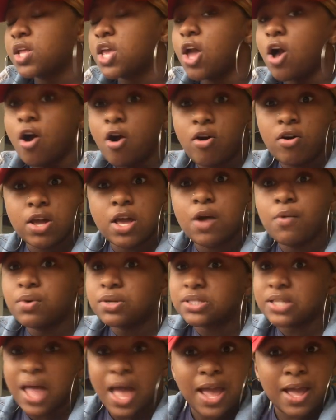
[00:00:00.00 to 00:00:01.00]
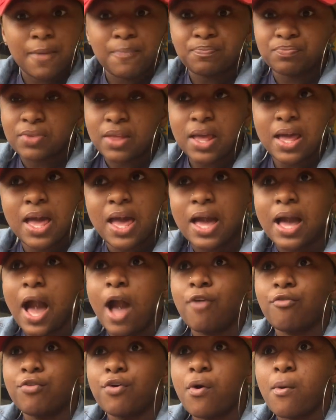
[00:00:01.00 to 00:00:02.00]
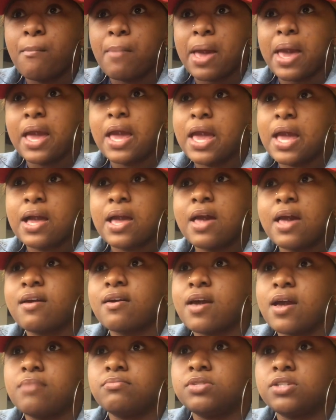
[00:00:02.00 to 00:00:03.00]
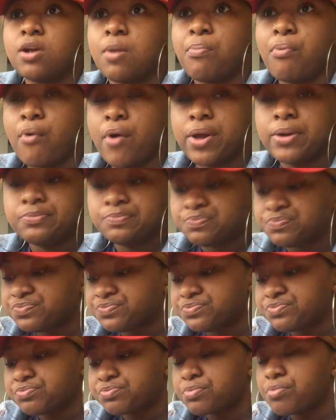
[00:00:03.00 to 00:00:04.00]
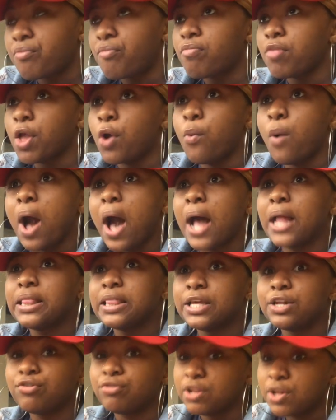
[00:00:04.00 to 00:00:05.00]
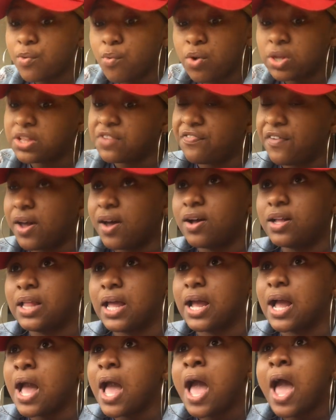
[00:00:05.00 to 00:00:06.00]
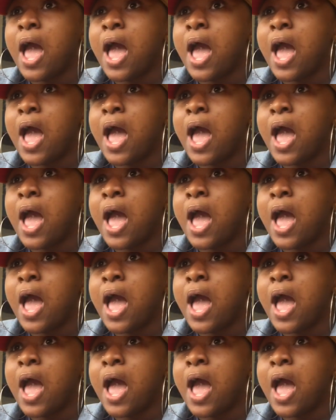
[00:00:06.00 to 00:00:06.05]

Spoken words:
Y'all, it was like, it had got real bad. It had came to the point where I literally wanted to fight her. Like,